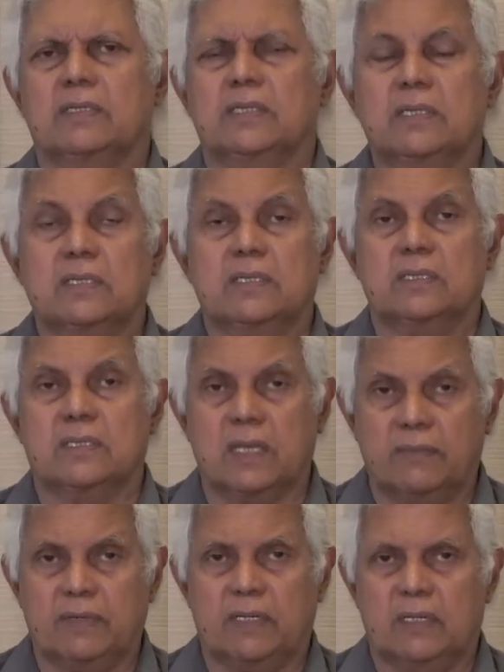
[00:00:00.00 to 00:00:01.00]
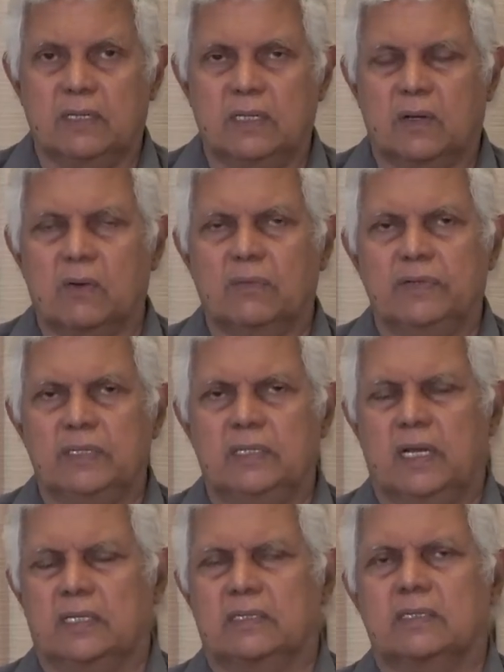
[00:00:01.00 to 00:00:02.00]
67 COVID
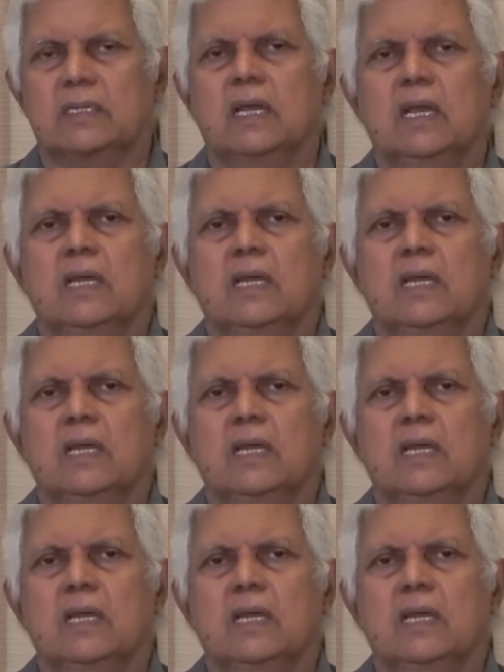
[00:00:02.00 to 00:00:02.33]
deaths.